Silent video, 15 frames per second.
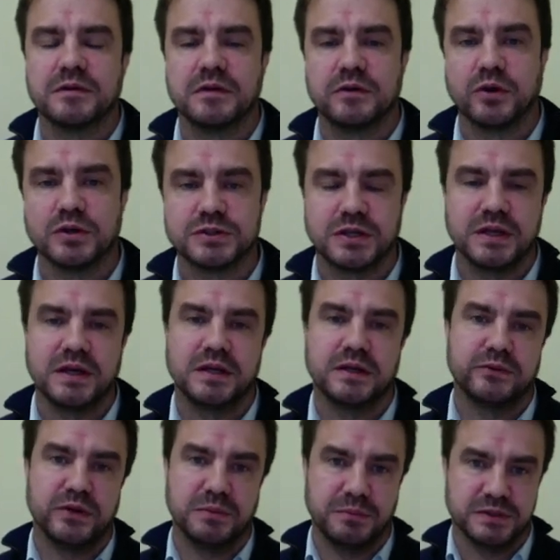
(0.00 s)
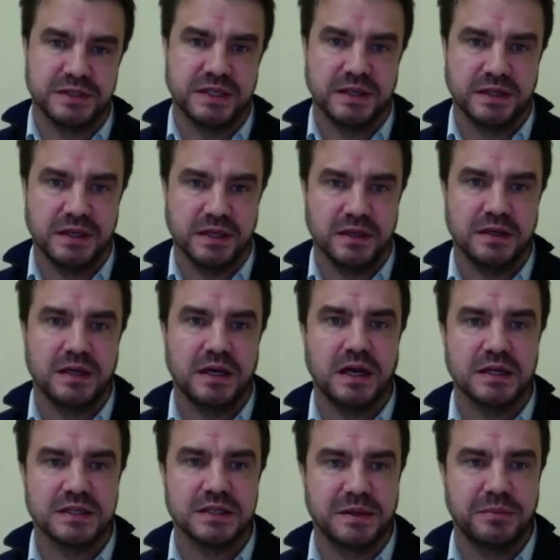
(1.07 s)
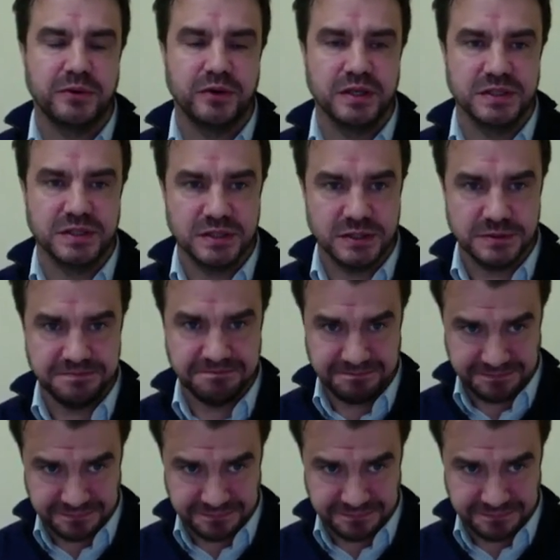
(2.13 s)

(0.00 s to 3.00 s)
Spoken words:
grossly underrepresenting separations.